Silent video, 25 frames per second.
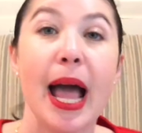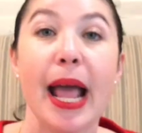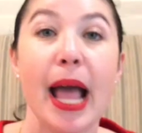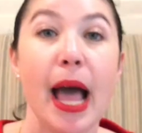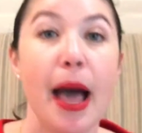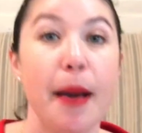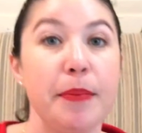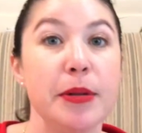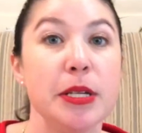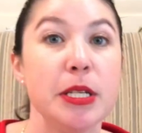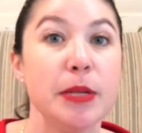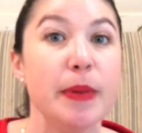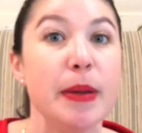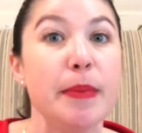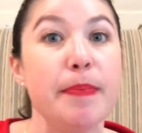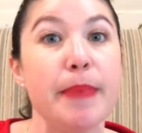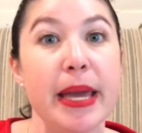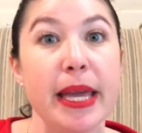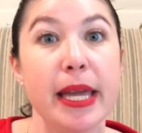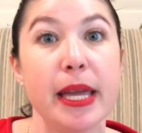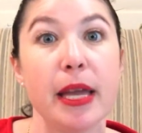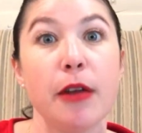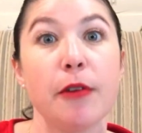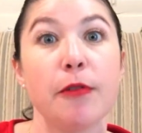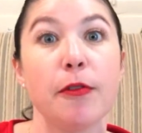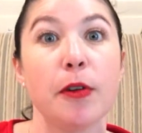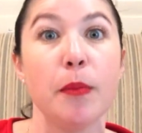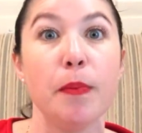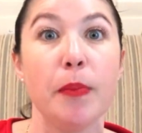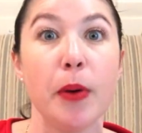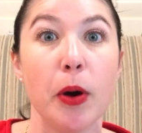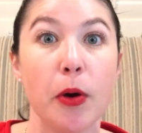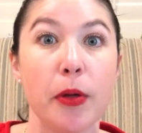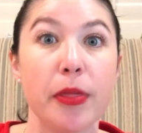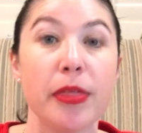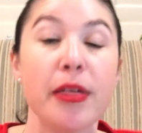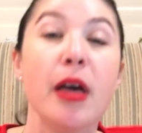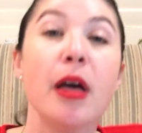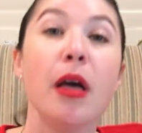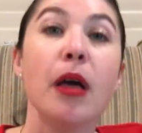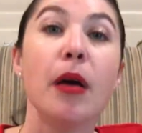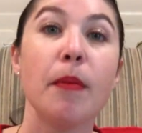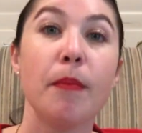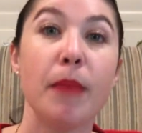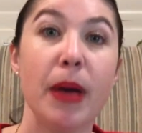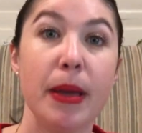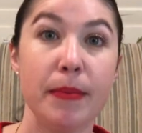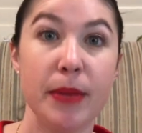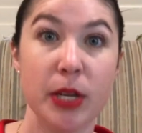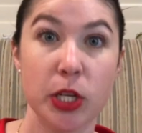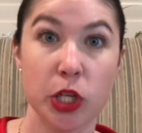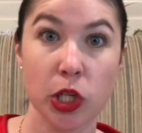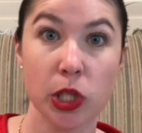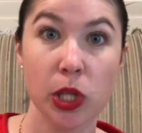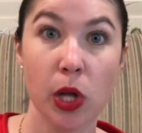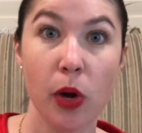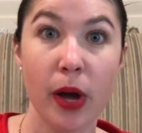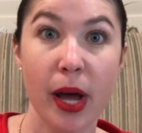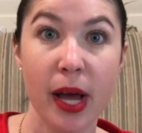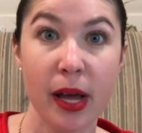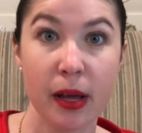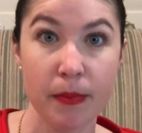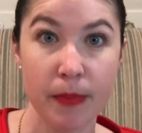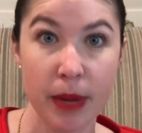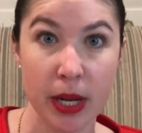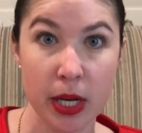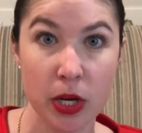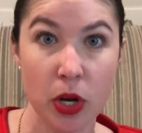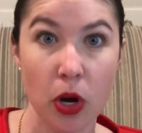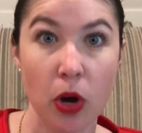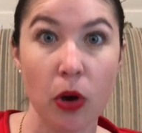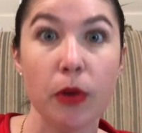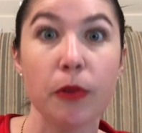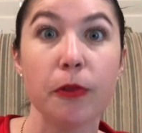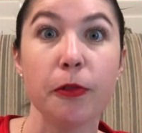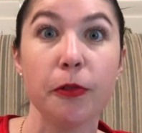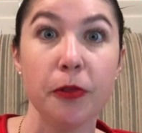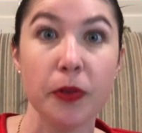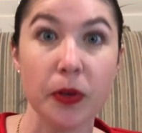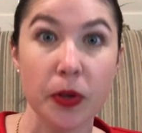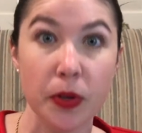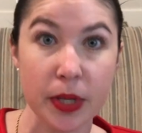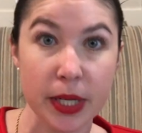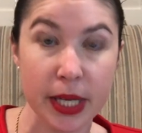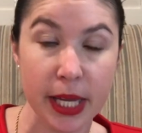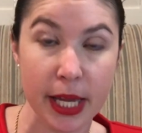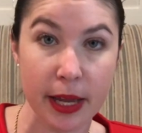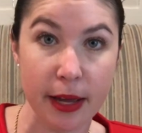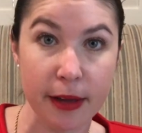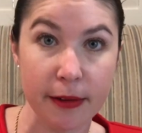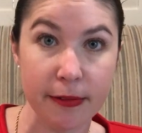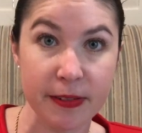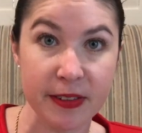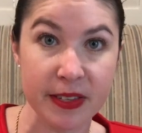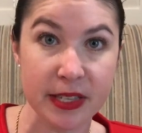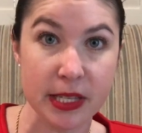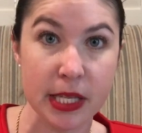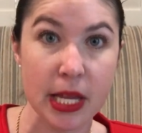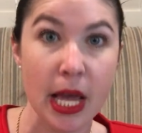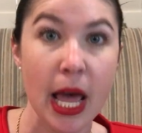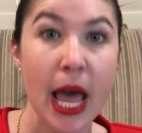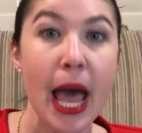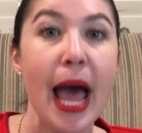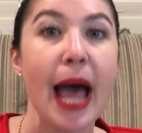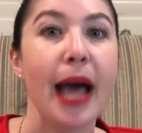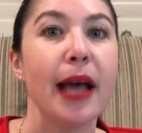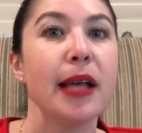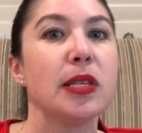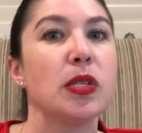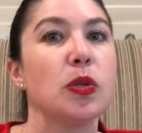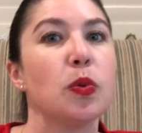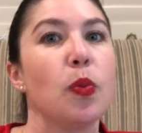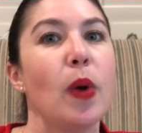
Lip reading: I happen to be baking for both my Mishloach Manot food gifts as